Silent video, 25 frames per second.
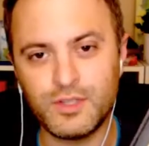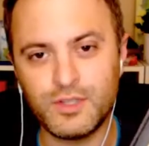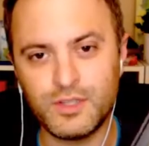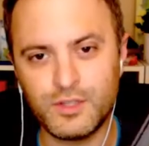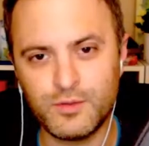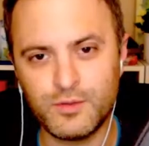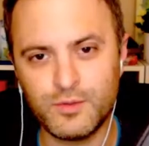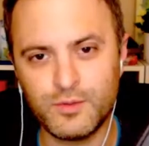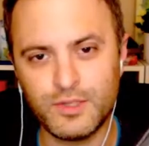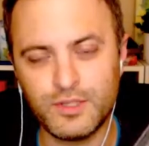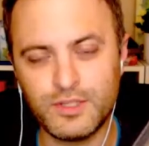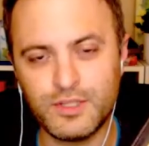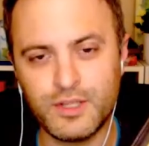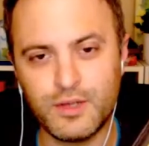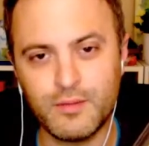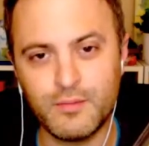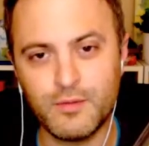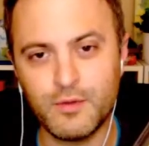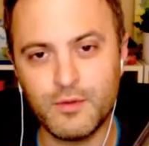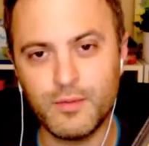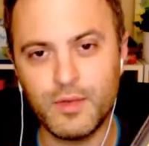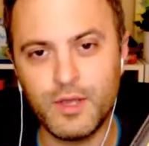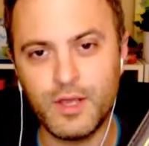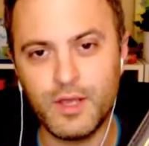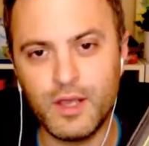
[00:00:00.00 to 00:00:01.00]
really seemed to
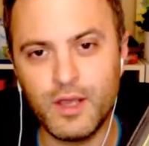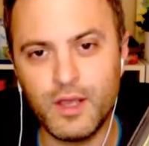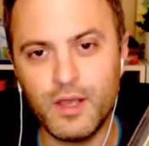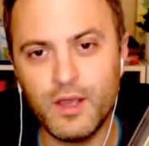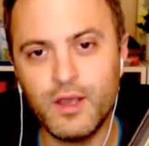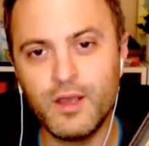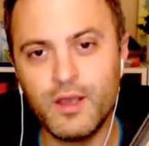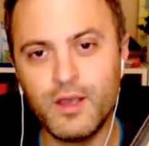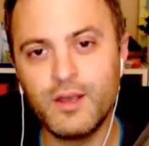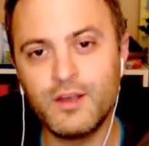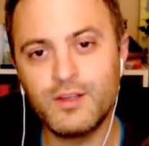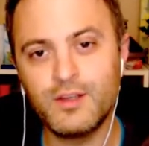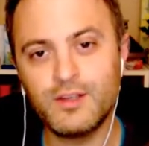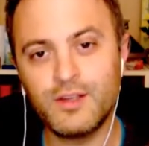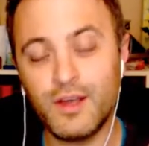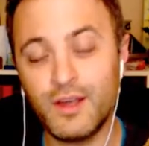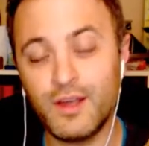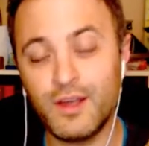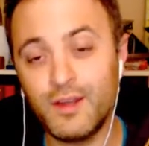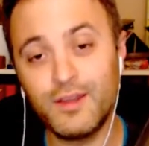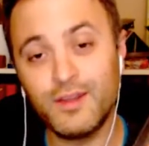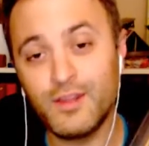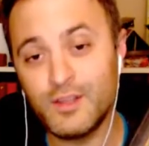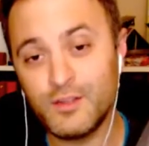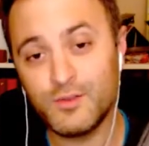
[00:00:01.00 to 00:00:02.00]
be. So
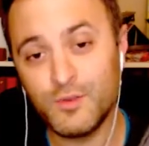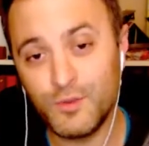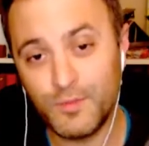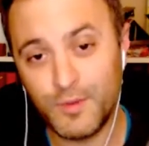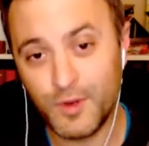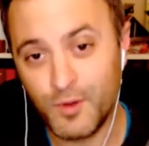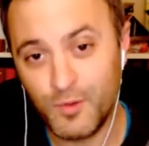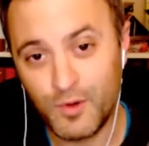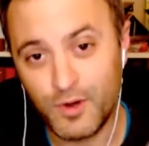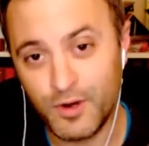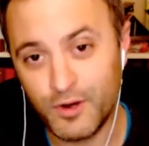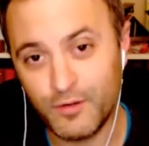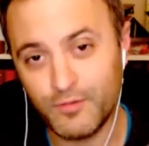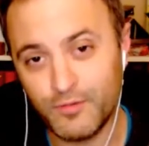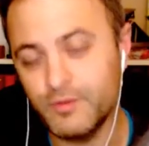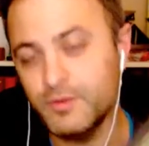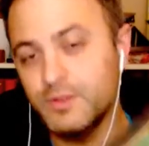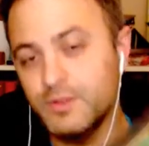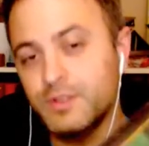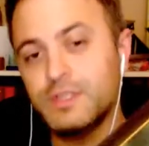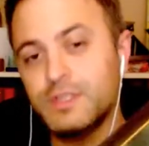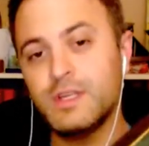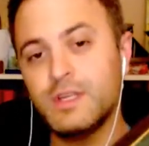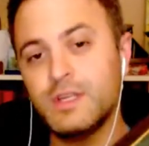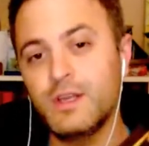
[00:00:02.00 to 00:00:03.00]
this would be wonderful to
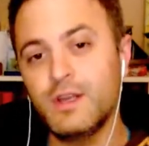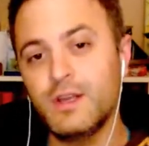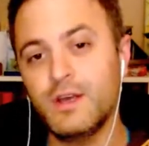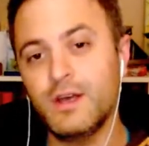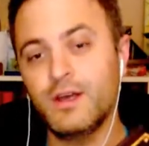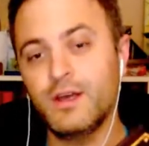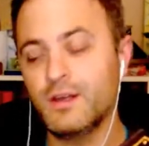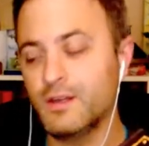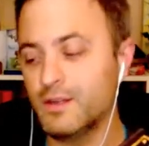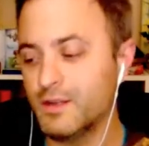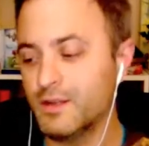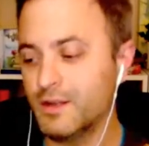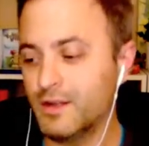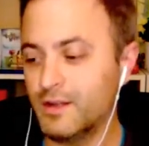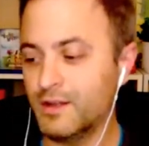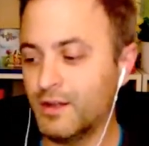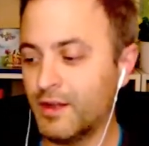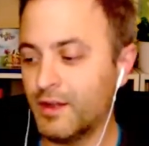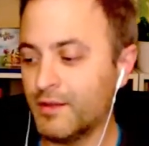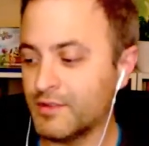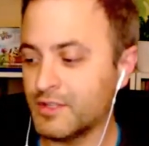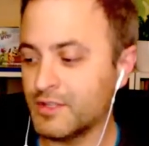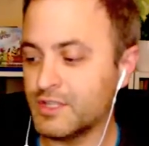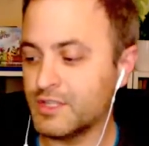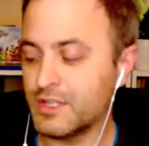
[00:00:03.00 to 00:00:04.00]
see. I'd
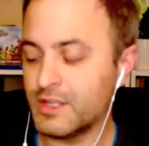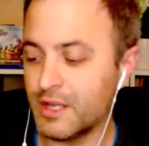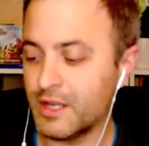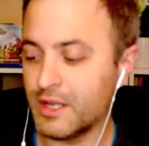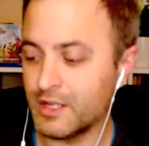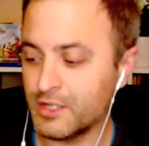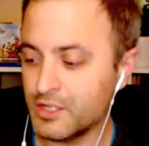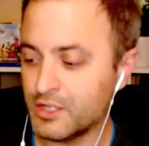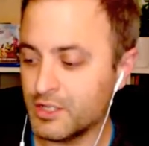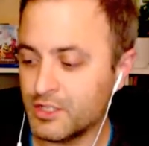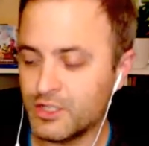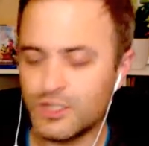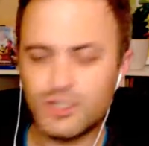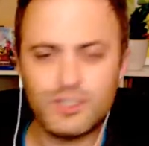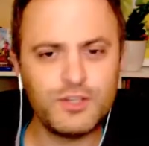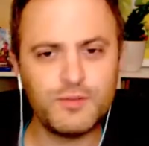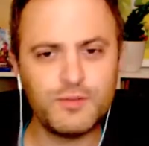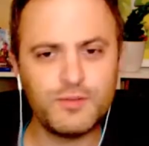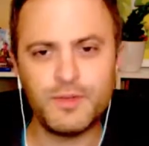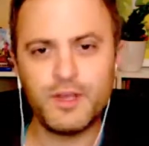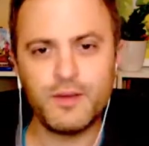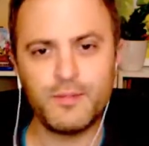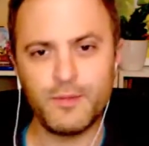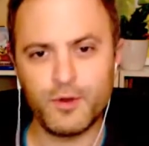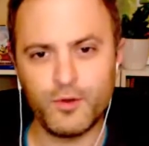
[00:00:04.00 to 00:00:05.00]
love to see that just to
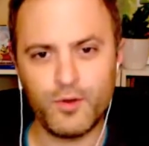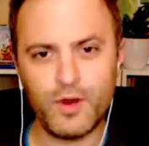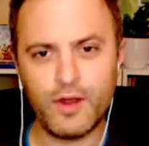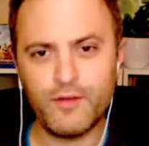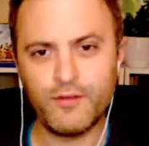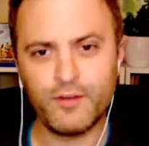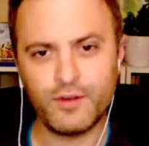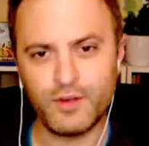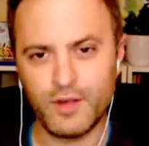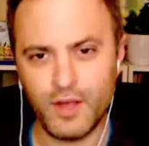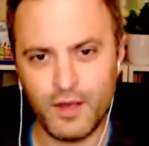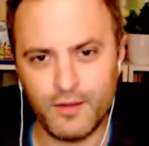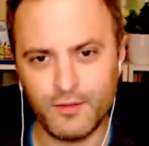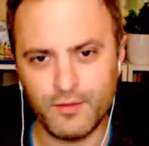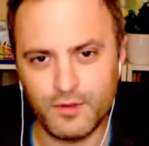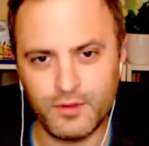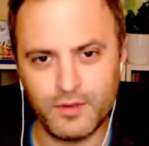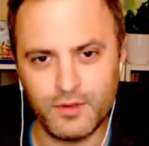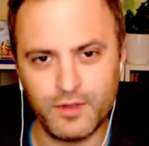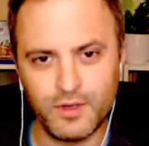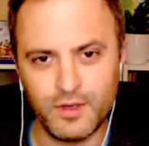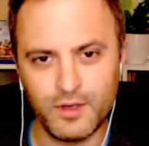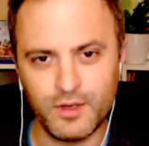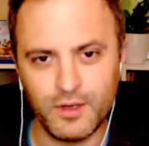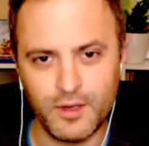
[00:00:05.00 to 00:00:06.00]
become a graphic novel.
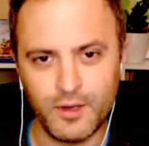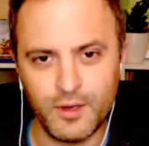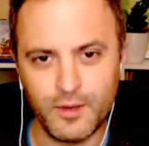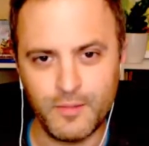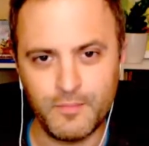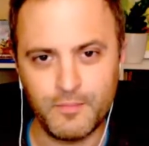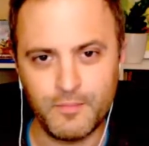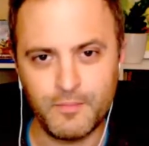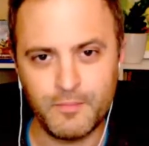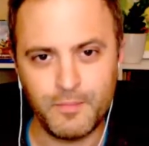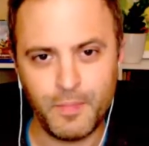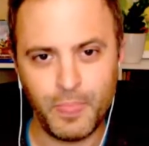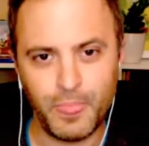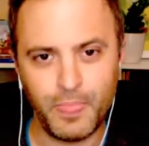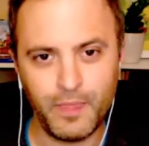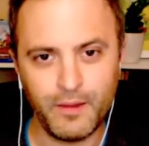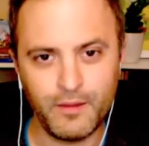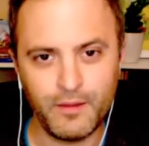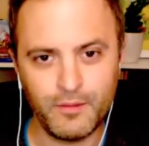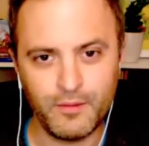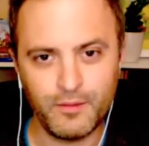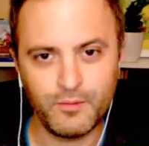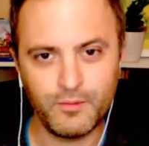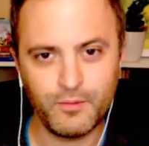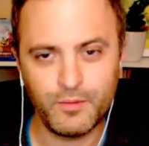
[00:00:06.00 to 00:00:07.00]

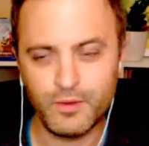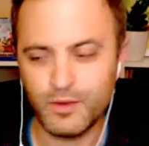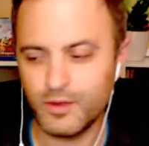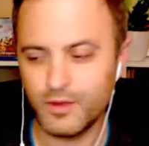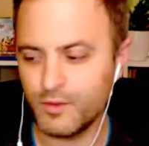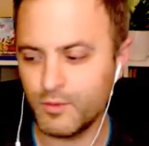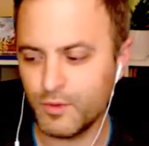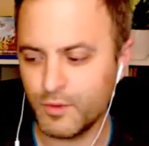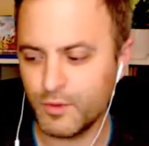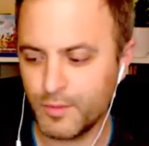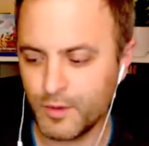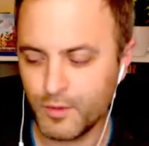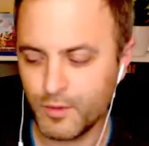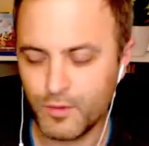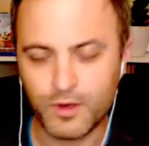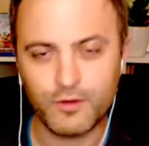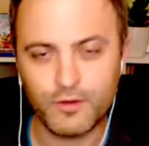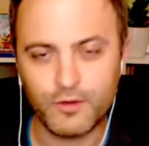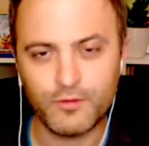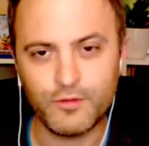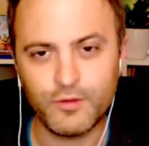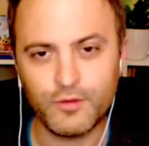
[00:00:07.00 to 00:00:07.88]
It really would be wonderful.